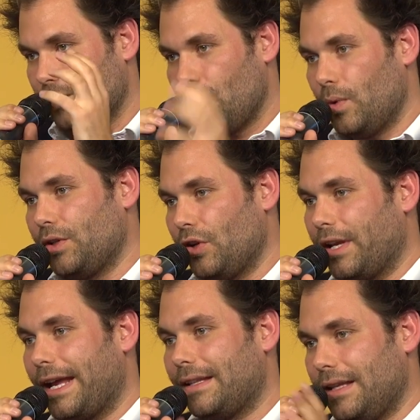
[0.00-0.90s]
what you're going
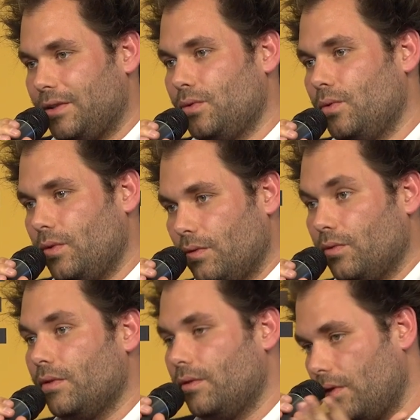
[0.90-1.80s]
to get into,
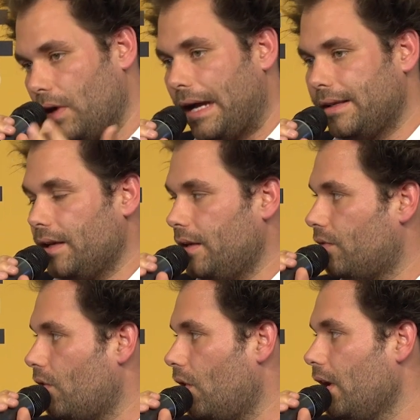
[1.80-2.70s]
ideally
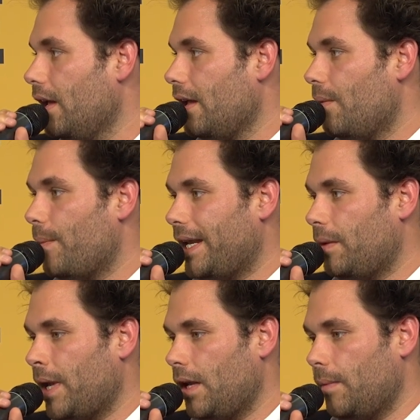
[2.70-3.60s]
for many,
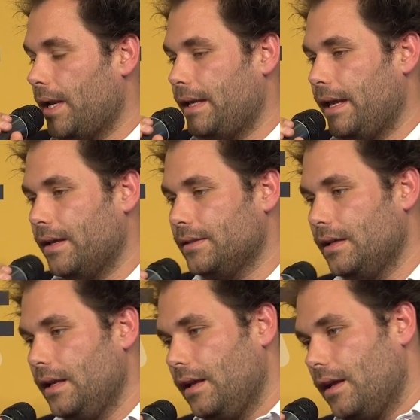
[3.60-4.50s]
many, many years.
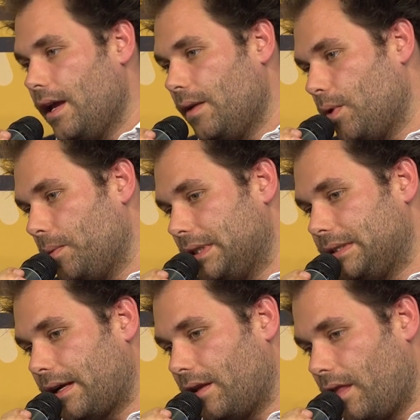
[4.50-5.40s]
And probably the
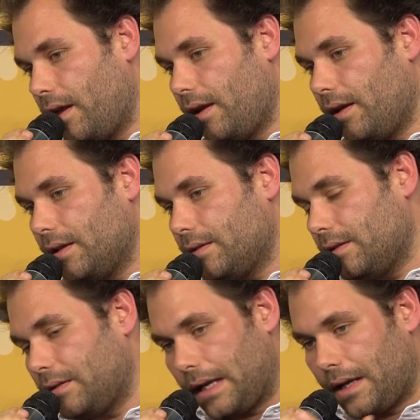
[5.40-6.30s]
second thing is,
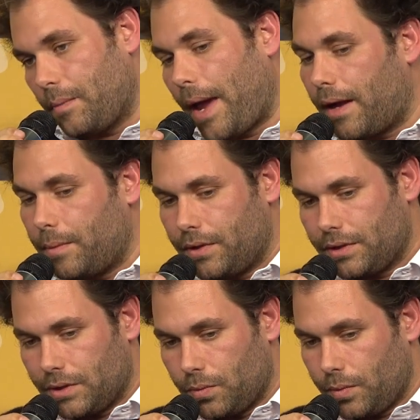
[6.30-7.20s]
and getting back,
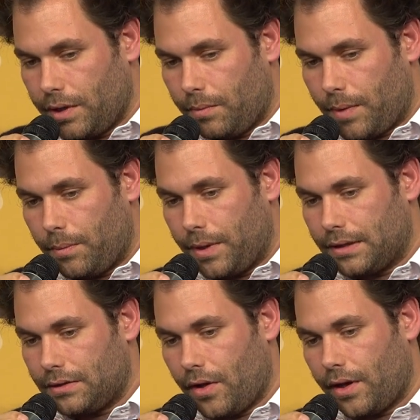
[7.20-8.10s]
because it's really my
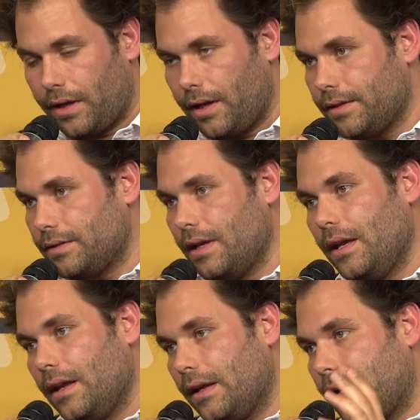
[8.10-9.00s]
biggest learning, is
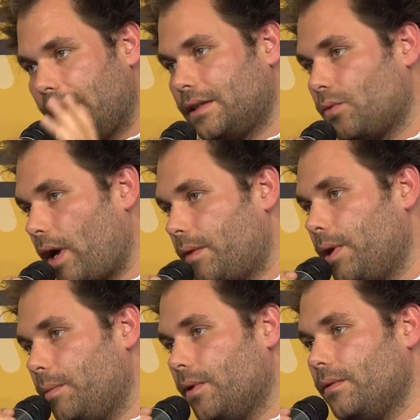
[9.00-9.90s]
get the right
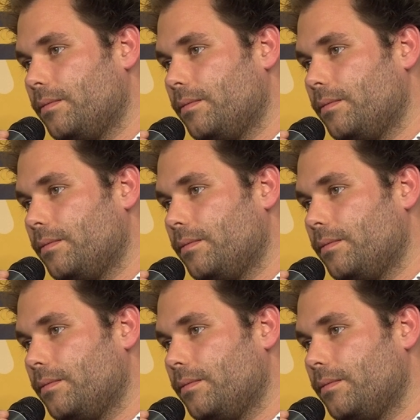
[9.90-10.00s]
people